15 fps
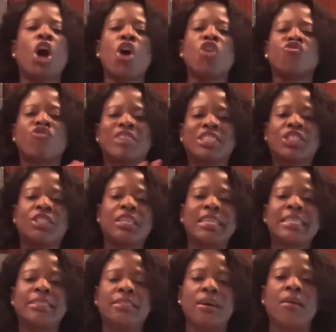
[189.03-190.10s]

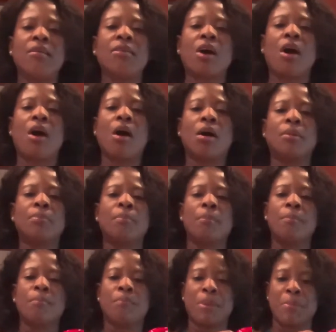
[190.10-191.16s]
originally done on
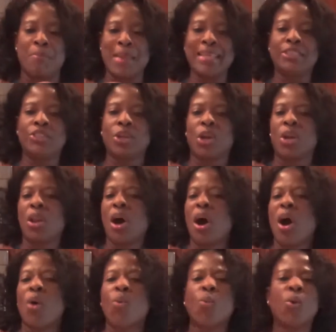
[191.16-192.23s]
pimento
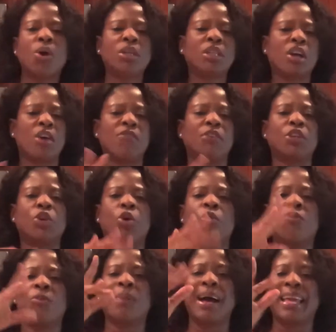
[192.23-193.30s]
logwood covered
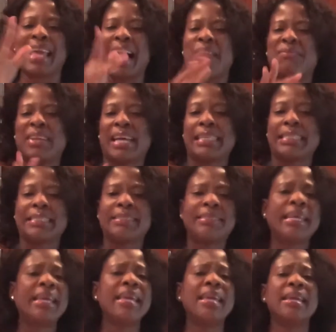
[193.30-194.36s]
over by galvanized
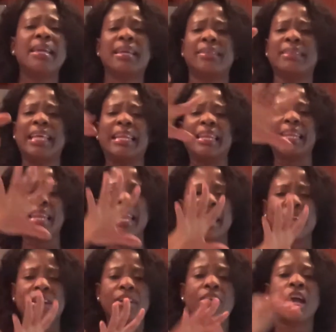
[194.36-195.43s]
zinc and then
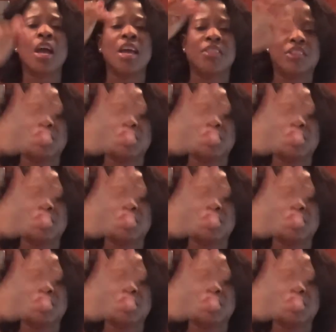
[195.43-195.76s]
layered.